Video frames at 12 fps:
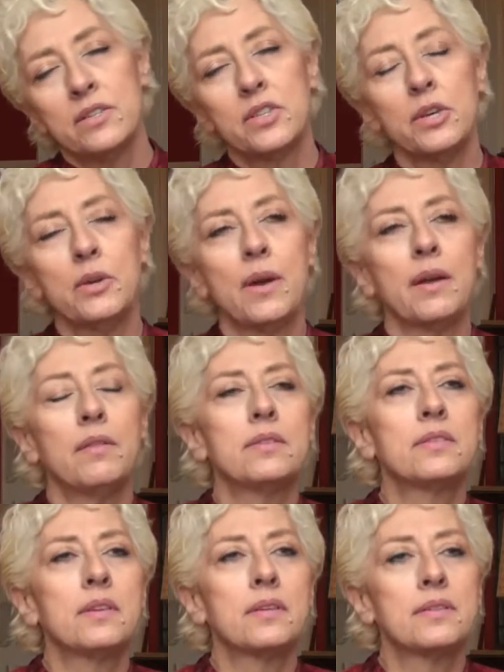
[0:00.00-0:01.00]
So you add
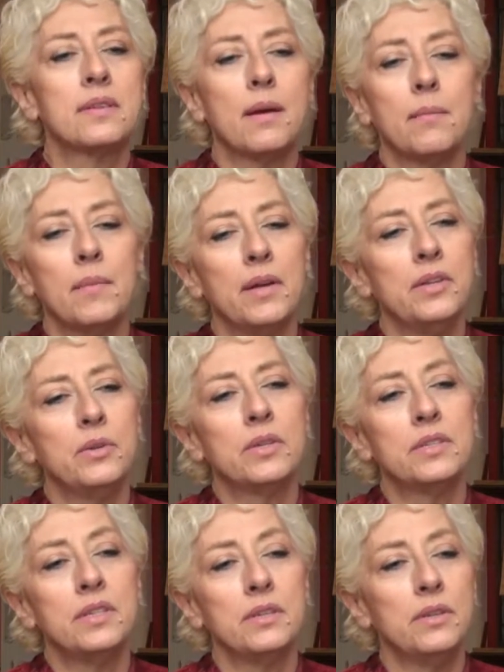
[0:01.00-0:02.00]
these things up, and you
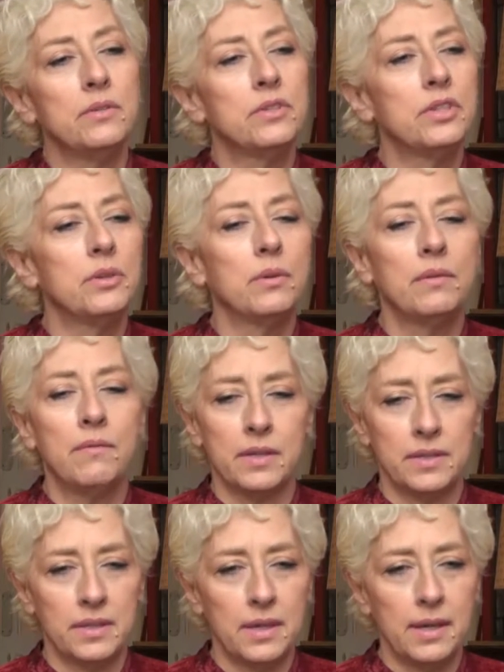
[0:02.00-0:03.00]
continue to
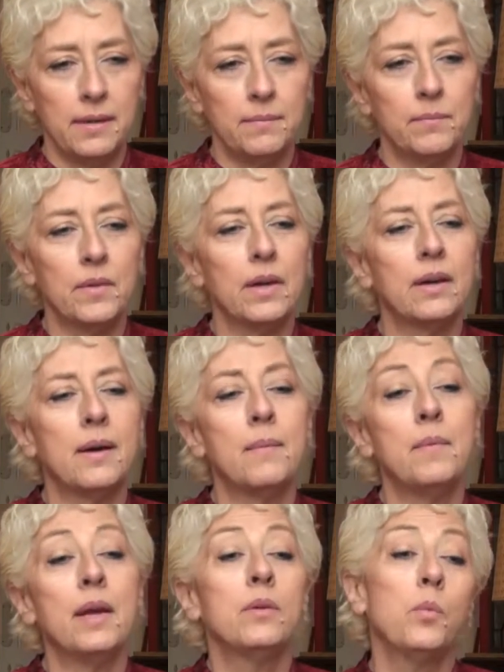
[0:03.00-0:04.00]
investigate.
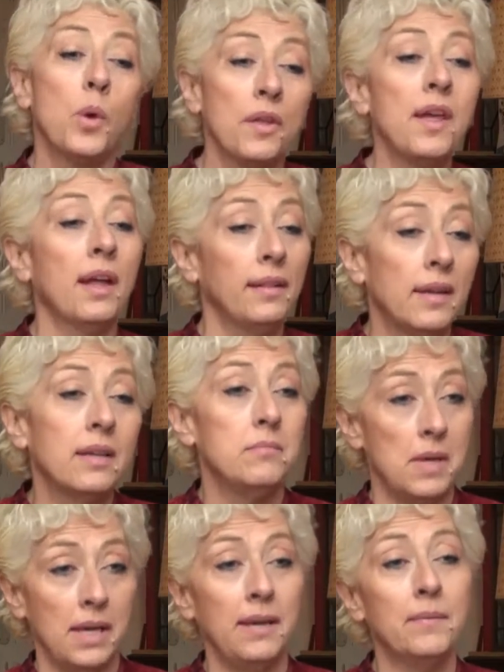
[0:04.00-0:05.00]
And where that led
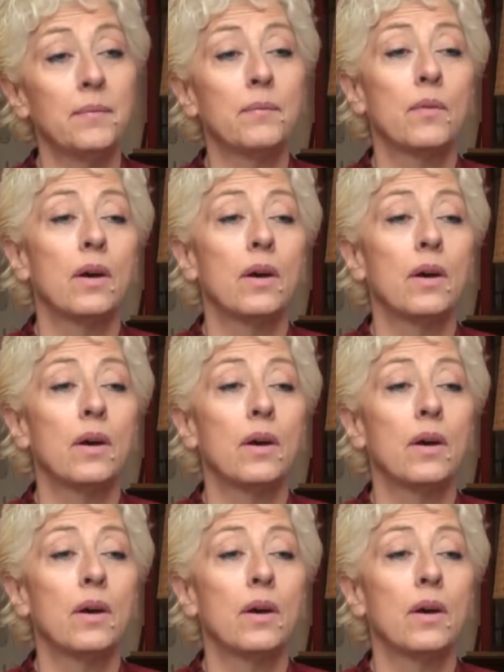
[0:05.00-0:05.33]
me